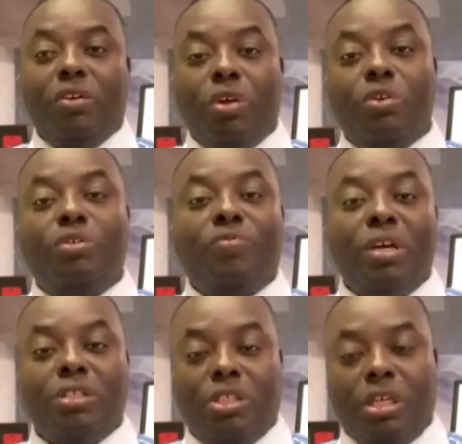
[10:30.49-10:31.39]
those
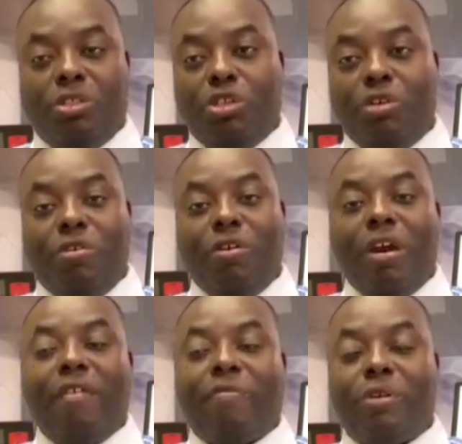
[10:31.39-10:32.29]
funds that
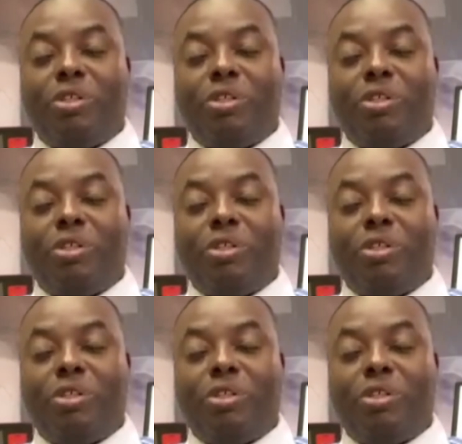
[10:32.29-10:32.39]
you have